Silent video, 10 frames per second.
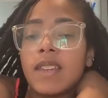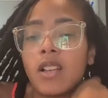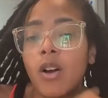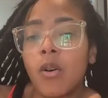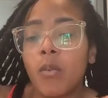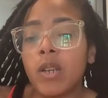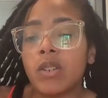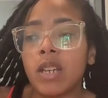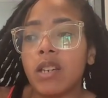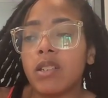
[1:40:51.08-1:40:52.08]
And so
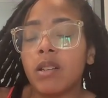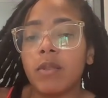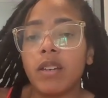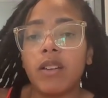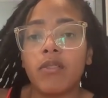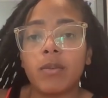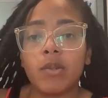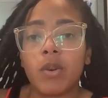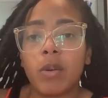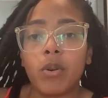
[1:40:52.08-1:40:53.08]
we teach them the
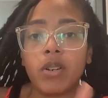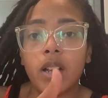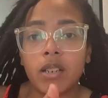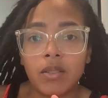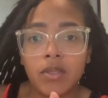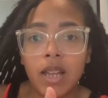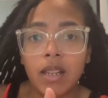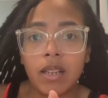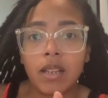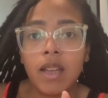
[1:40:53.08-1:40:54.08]
difference between productive
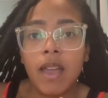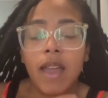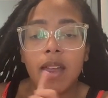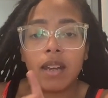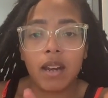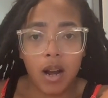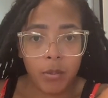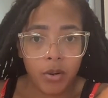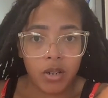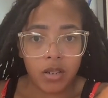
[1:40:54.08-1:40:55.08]
telling and
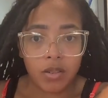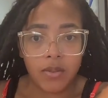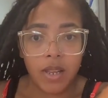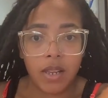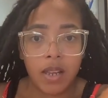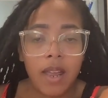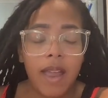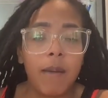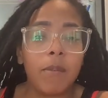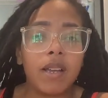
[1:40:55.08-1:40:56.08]
non productive telling.
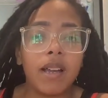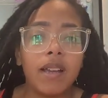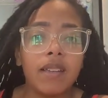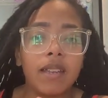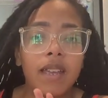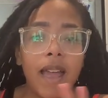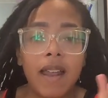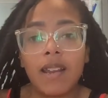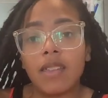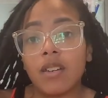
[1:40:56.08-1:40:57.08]
And because
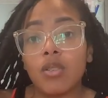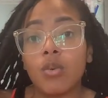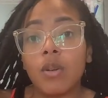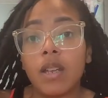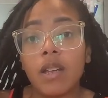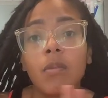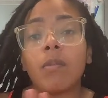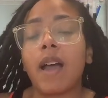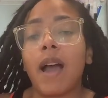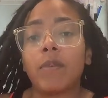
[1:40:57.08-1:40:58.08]
it had nothing to do with
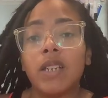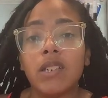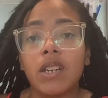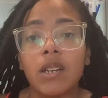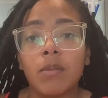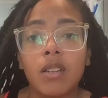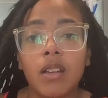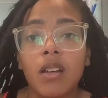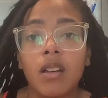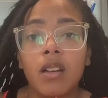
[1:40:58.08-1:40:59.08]
him, I'm teaching
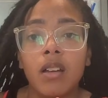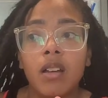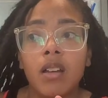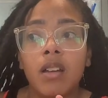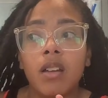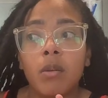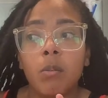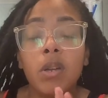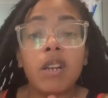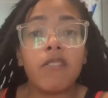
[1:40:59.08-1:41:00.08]
him the
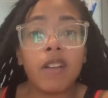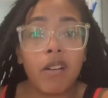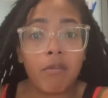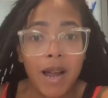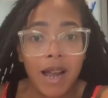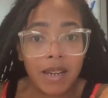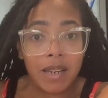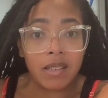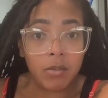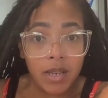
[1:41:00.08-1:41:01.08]
benefit of
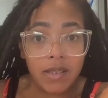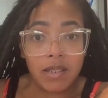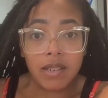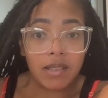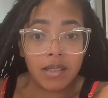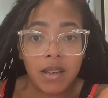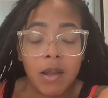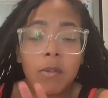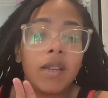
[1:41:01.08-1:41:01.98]
minding his business.